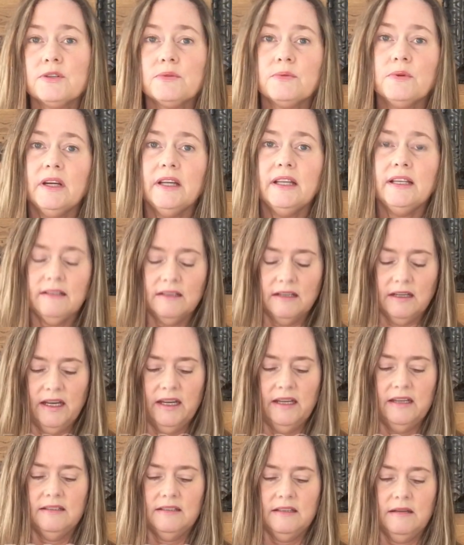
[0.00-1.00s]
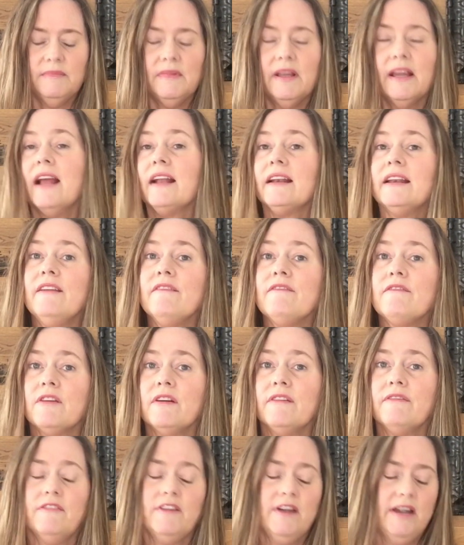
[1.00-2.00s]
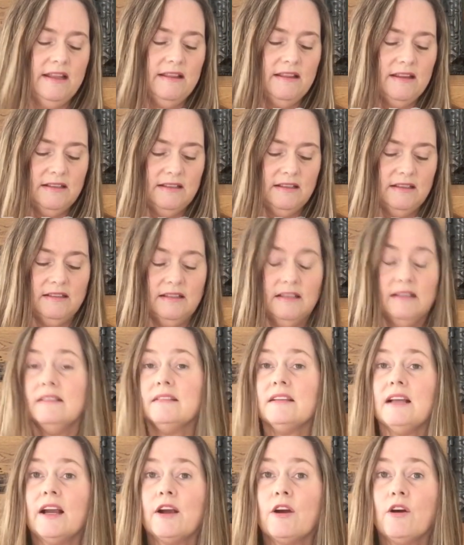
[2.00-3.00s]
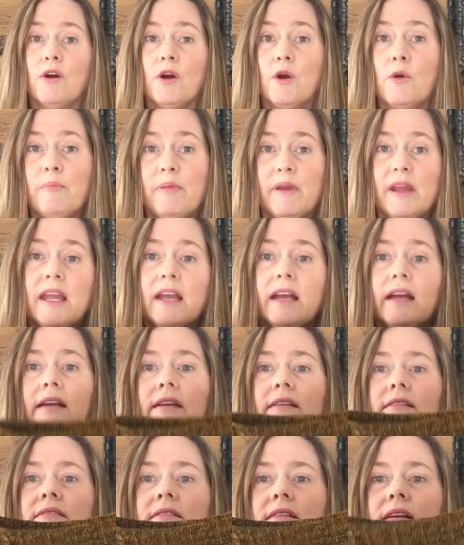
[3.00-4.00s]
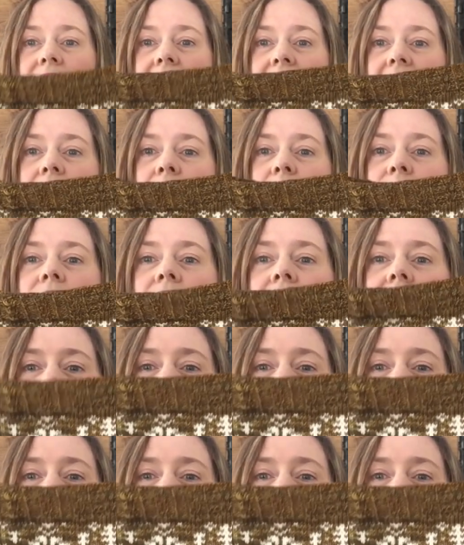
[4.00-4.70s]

one is something I knit for a friend. This is the Cecropia Cowl.